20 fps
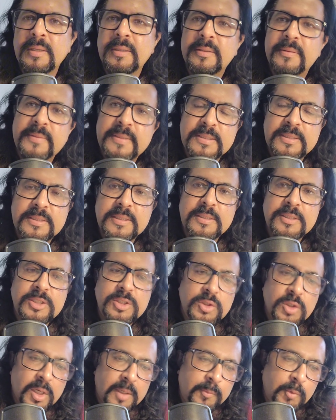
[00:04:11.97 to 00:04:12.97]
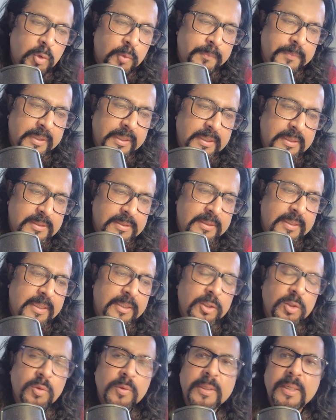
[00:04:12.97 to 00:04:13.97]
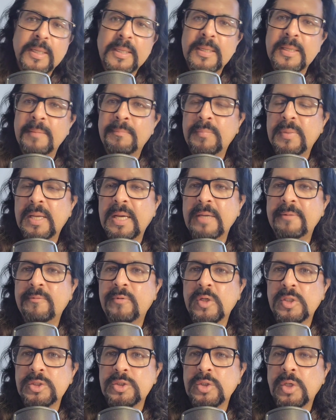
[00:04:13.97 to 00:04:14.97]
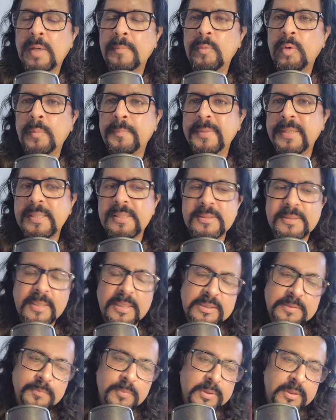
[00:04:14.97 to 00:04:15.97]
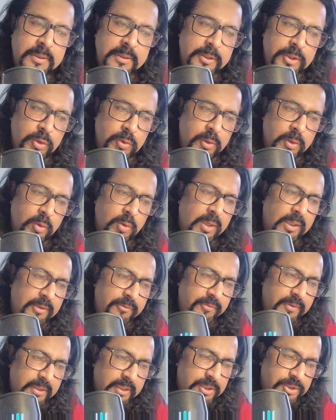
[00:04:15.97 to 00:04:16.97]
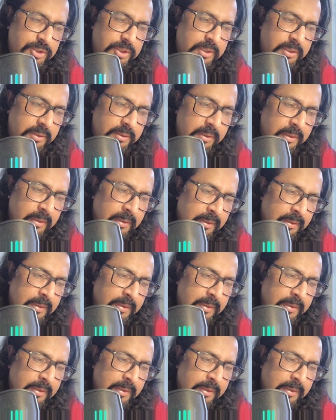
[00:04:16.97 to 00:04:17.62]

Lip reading: recent job openings and you can apply for job openings as per your qualification.